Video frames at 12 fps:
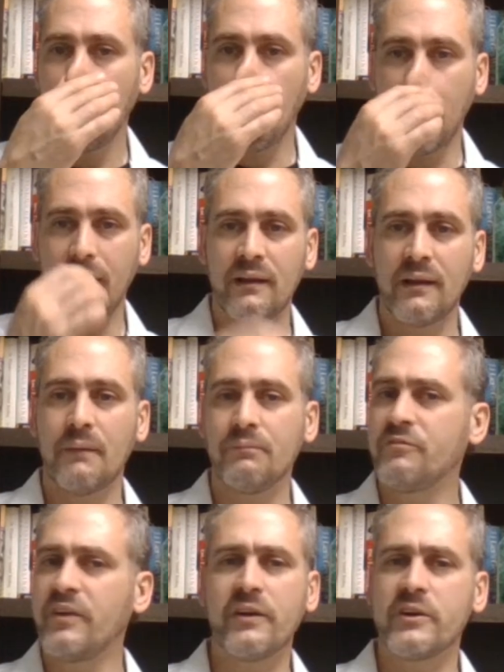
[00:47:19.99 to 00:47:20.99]
and
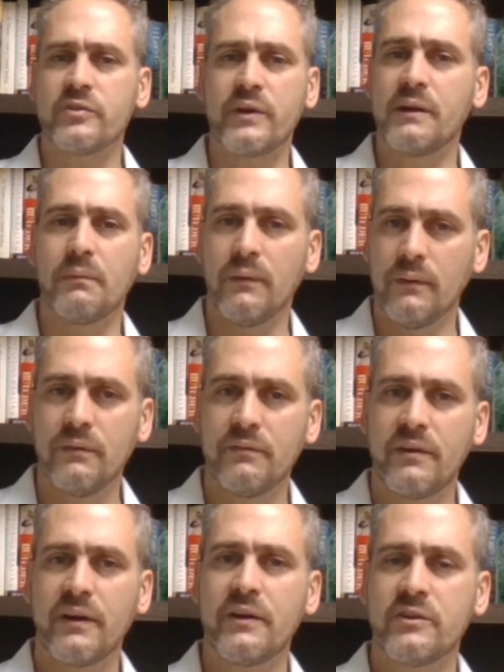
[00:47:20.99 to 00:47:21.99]
very treatable,
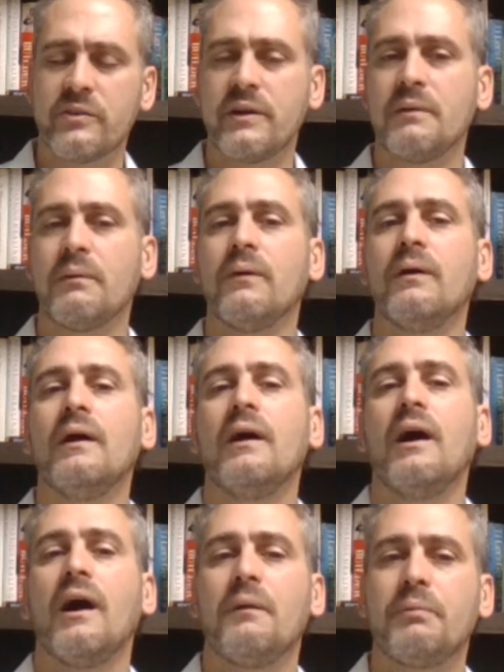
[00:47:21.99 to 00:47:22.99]

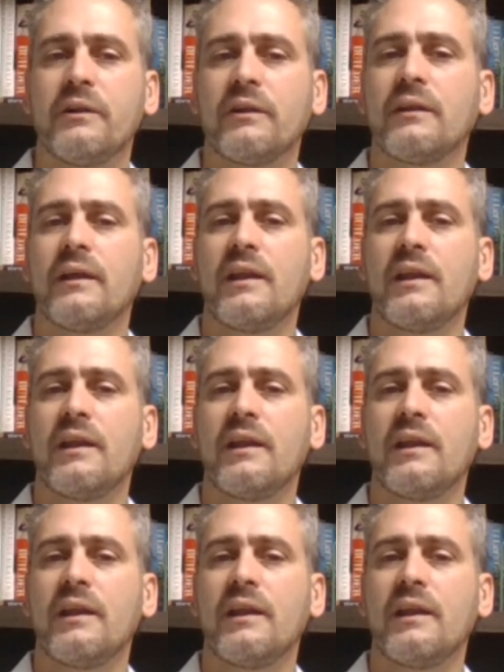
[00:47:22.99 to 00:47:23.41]
particularly